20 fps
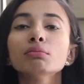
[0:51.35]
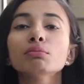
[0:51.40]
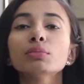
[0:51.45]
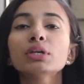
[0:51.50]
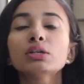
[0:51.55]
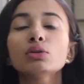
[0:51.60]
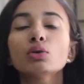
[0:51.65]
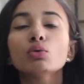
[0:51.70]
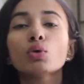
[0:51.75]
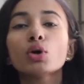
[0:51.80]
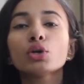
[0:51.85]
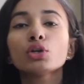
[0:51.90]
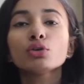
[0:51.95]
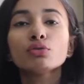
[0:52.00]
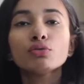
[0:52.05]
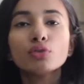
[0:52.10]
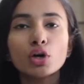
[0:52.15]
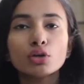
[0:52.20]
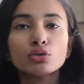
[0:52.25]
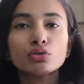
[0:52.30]
But what
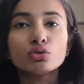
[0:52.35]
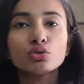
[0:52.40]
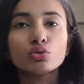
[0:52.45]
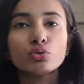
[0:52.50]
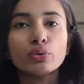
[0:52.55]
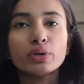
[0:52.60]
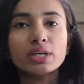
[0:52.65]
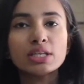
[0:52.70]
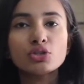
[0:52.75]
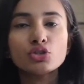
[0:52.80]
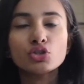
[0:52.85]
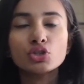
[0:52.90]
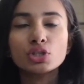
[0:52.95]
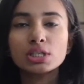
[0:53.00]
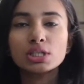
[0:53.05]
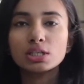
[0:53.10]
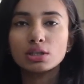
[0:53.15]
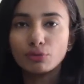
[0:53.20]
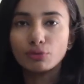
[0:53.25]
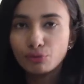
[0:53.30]
you've got to do is
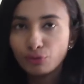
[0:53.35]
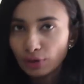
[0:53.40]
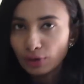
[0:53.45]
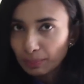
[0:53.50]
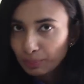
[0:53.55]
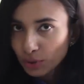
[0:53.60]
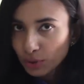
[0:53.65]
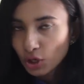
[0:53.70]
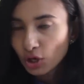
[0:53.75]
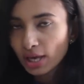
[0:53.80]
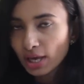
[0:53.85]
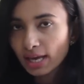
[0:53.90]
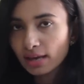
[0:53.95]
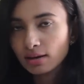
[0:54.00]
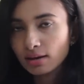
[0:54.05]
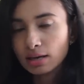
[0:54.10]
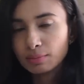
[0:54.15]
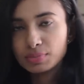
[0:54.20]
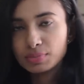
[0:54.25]
just flip your hair